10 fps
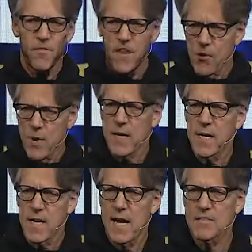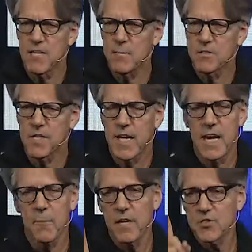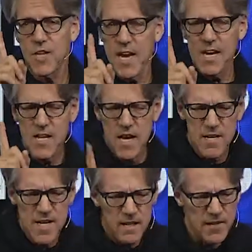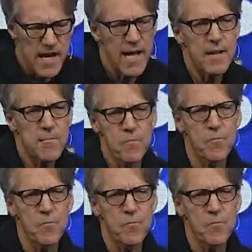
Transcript: They recognize him as the king, but it's not a done deal yet.